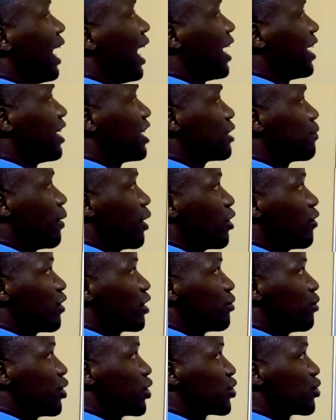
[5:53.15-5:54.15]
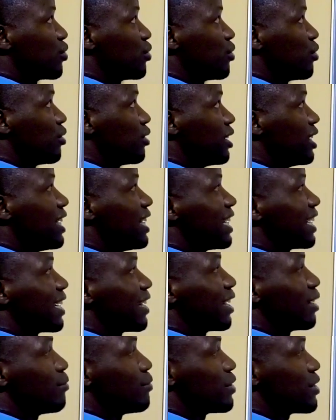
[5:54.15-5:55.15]
and each pyruvate molecule in
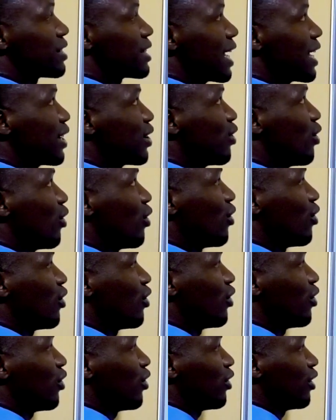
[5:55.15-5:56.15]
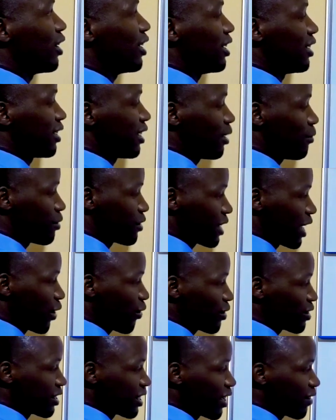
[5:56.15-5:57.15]
Krebs
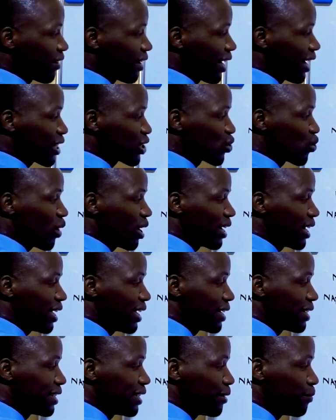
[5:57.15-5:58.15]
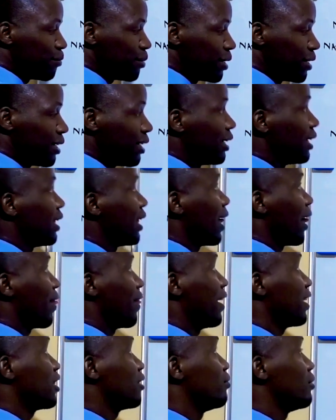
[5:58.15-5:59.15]
cycle is giving us one ATP.
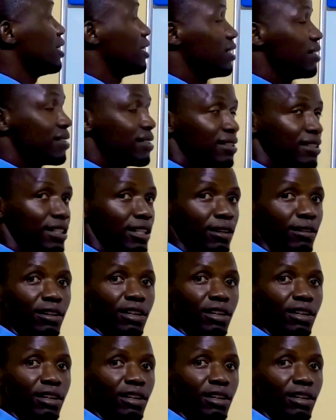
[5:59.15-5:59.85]
That means